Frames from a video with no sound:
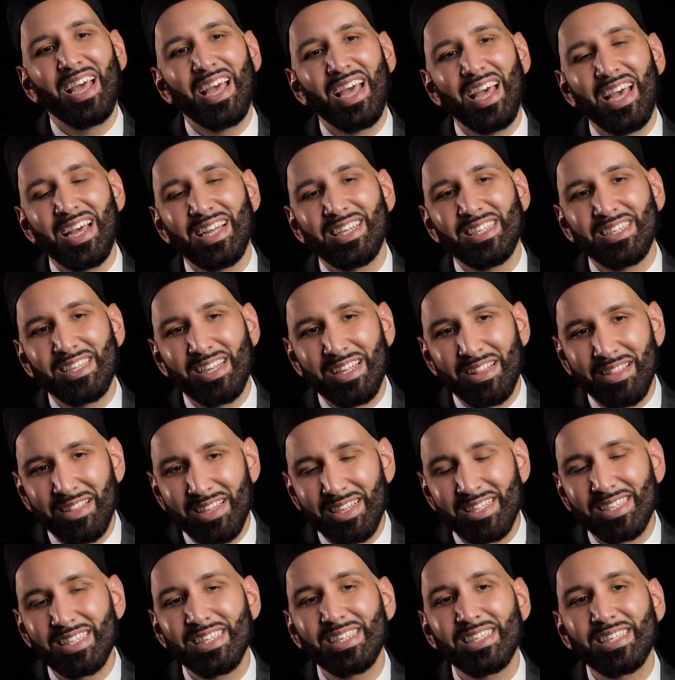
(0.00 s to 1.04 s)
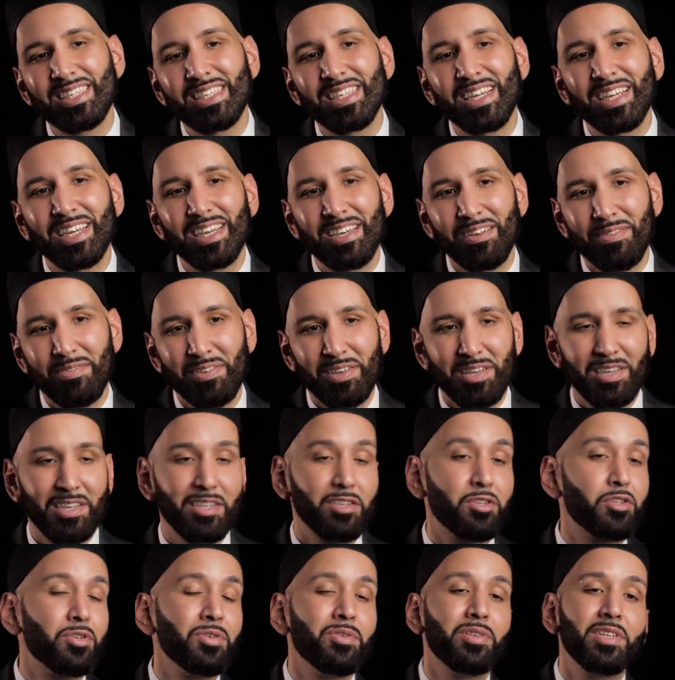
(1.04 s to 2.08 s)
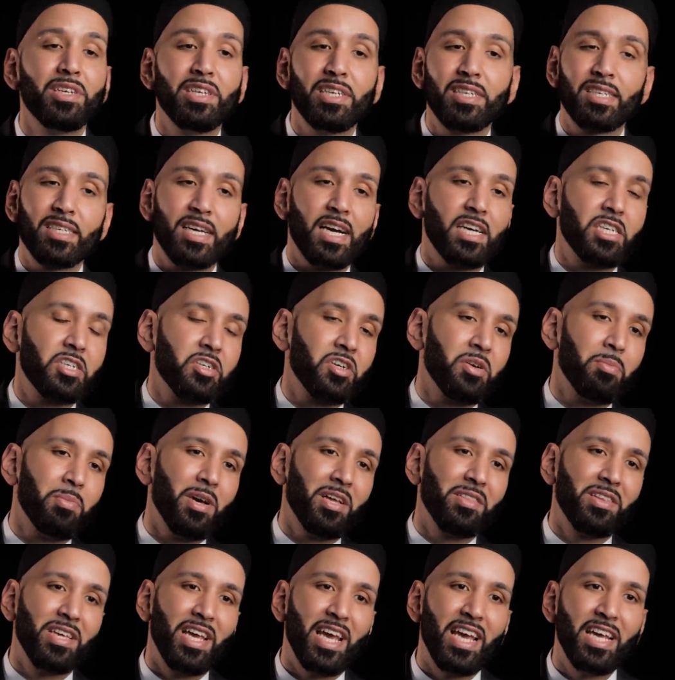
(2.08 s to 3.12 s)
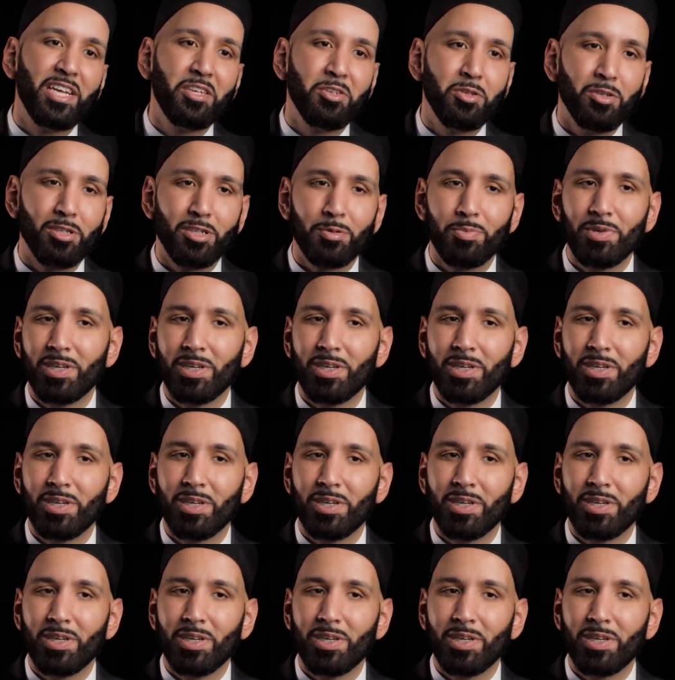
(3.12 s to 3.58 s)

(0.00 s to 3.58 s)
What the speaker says: And this is significant to the discussion about the angels,